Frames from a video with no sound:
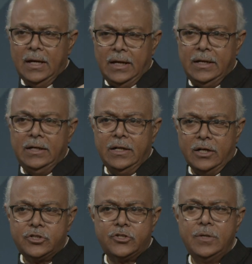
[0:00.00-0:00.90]
in
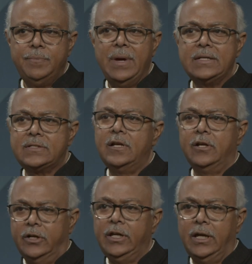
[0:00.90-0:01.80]
industry-based
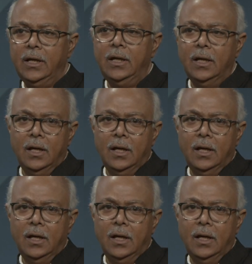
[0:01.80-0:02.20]
learning,